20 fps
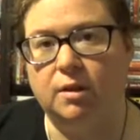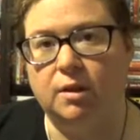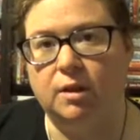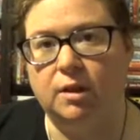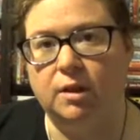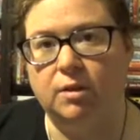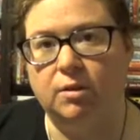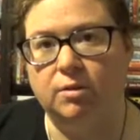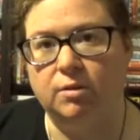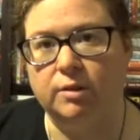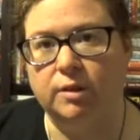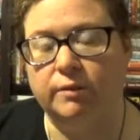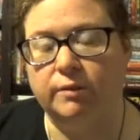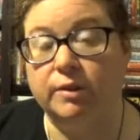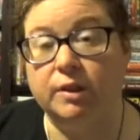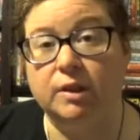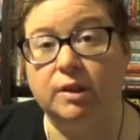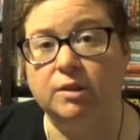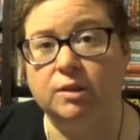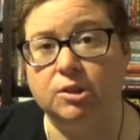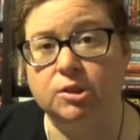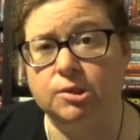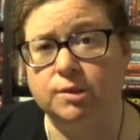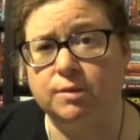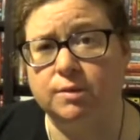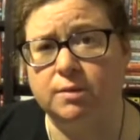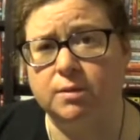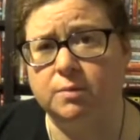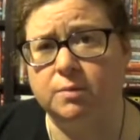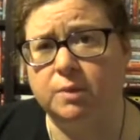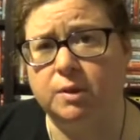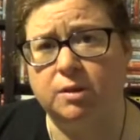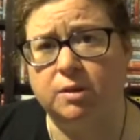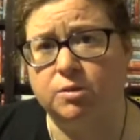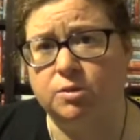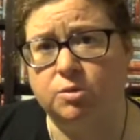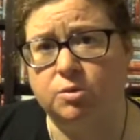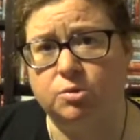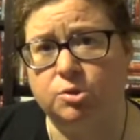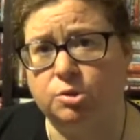in their living conditions,
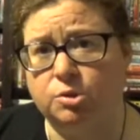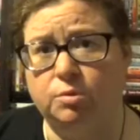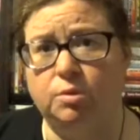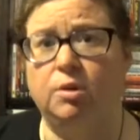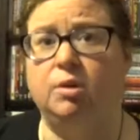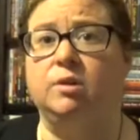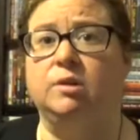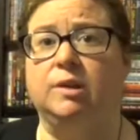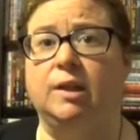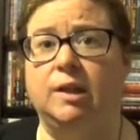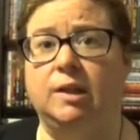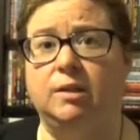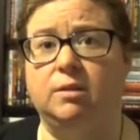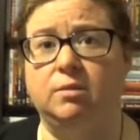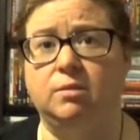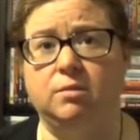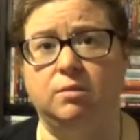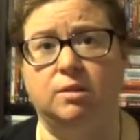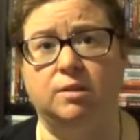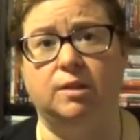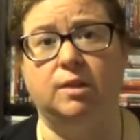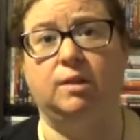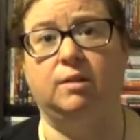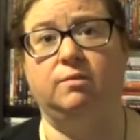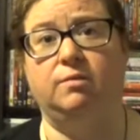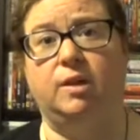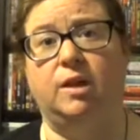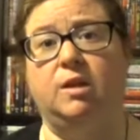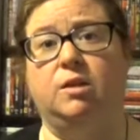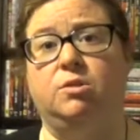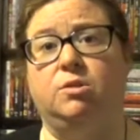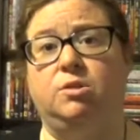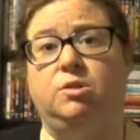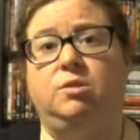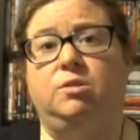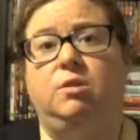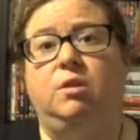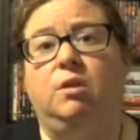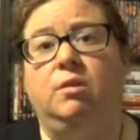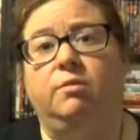because you shoot all night to take
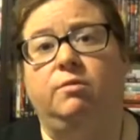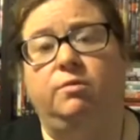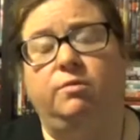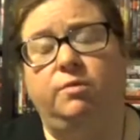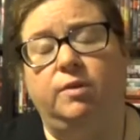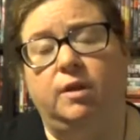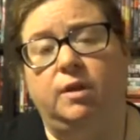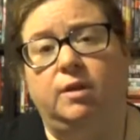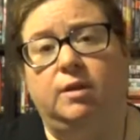advantage of